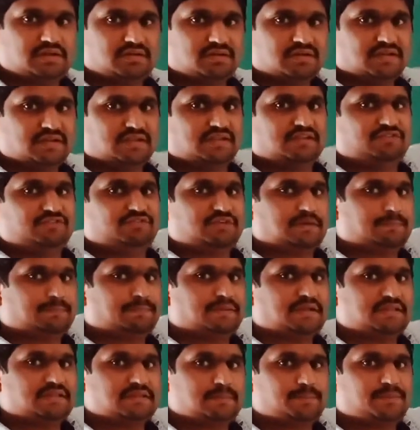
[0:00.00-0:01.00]
If you apply the
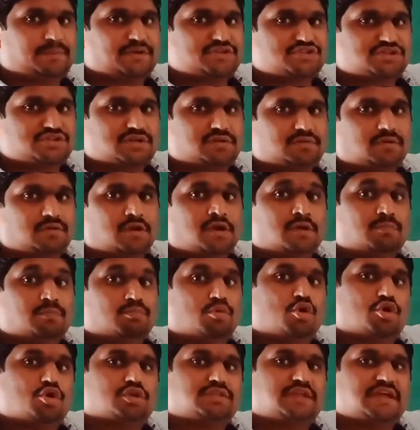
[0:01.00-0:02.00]
pressure more
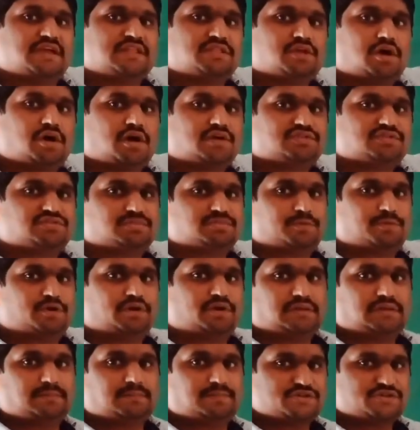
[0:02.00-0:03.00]
than the osmotic
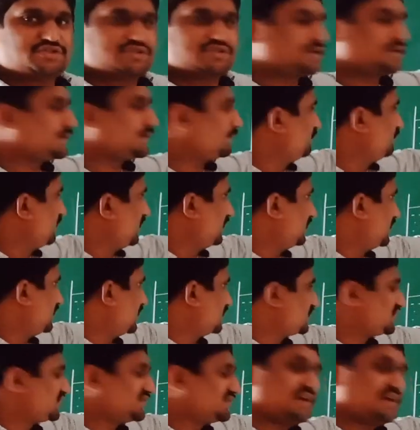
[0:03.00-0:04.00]
pressure, then
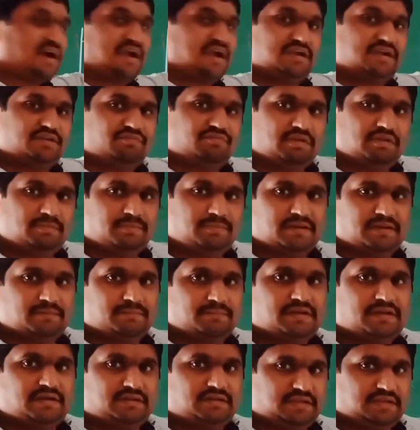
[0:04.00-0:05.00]
salt will be remain
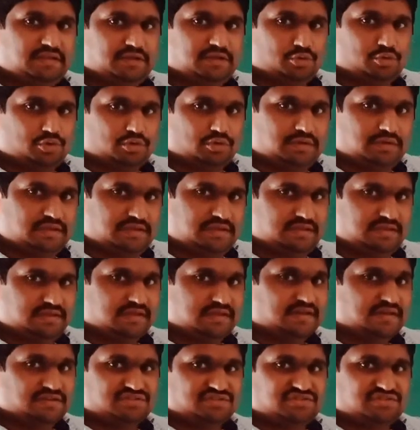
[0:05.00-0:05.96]
here only.